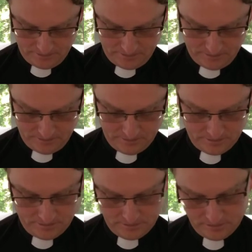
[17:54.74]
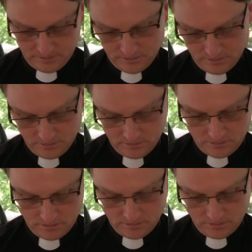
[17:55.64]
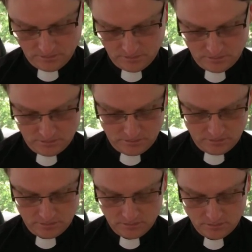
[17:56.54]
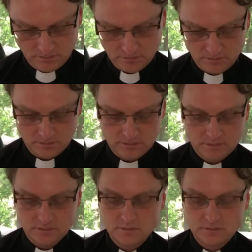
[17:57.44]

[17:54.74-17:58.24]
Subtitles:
Nothing is said.